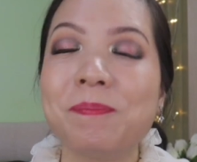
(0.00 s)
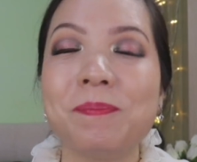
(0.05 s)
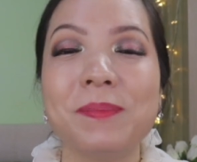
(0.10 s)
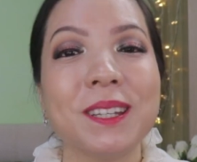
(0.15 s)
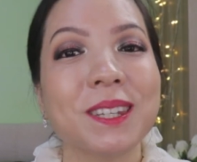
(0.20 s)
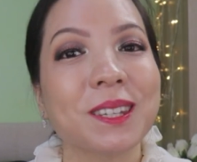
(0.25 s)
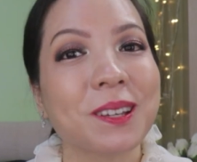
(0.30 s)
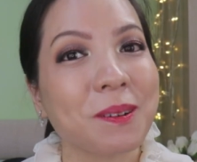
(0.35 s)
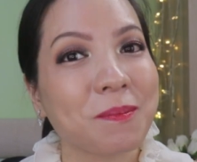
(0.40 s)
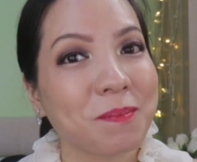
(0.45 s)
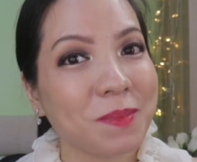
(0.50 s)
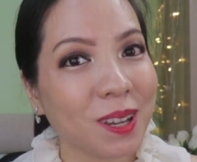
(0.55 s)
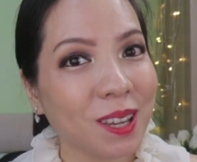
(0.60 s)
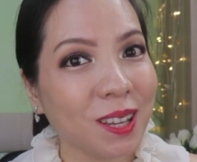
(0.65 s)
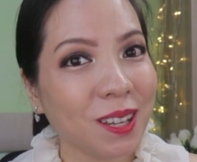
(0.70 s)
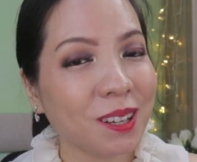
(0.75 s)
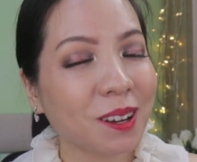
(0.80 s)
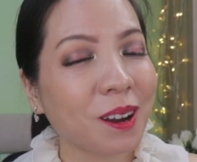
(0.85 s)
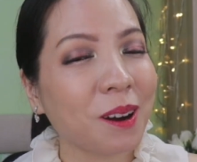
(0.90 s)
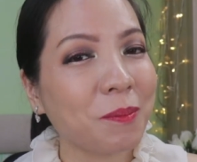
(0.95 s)
Please
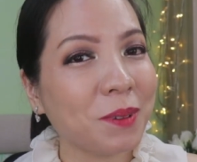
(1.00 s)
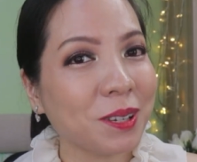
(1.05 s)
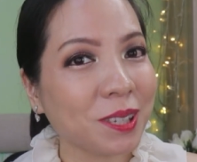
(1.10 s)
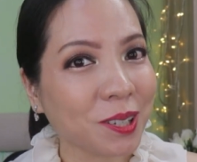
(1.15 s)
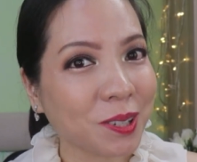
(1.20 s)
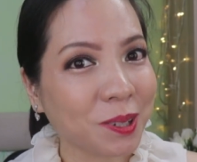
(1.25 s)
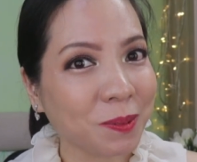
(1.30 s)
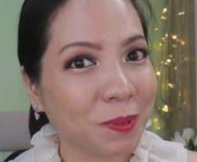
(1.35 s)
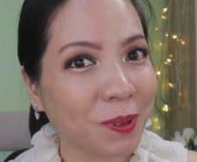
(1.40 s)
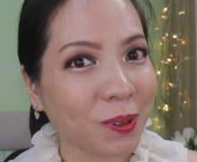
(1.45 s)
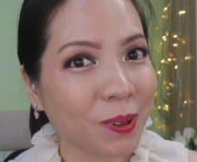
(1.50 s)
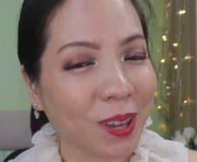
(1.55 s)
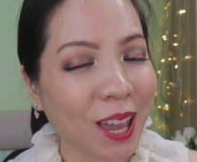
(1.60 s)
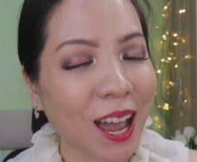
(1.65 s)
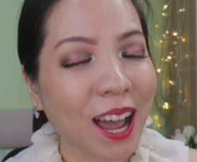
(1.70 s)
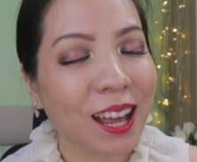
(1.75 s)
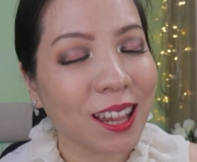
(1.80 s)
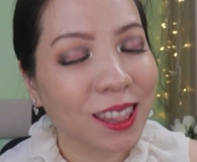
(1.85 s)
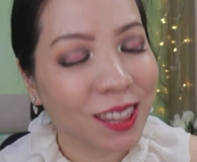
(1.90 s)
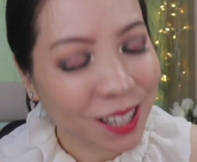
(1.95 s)
comment in the comment section below,
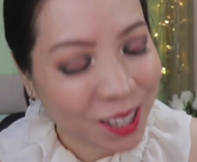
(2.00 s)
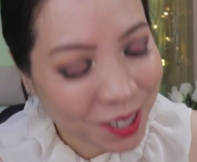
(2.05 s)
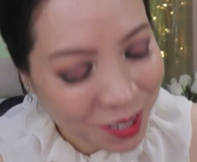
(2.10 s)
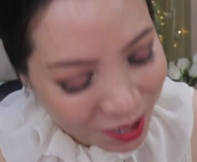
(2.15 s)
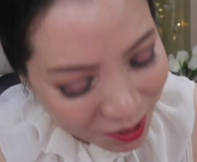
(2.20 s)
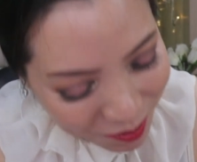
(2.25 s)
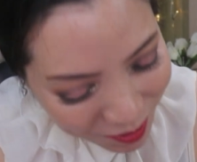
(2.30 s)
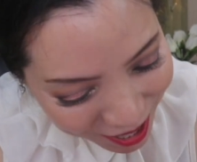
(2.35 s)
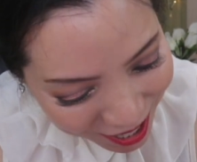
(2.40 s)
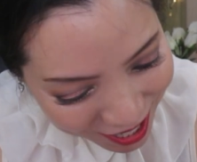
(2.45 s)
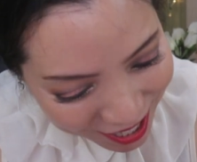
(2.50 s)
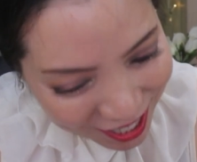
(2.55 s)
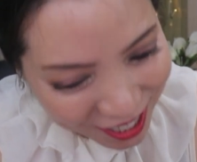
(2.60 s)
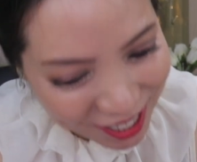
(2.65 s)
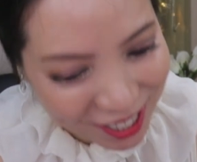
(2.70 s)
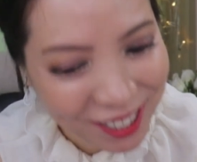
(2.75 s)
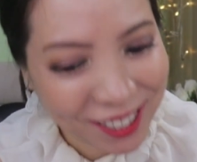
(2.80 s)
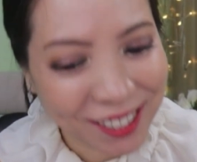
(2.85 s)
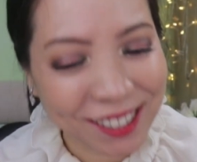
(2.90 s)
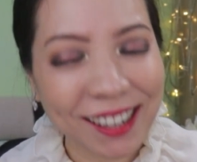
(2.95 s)
yeah? Thank you so much.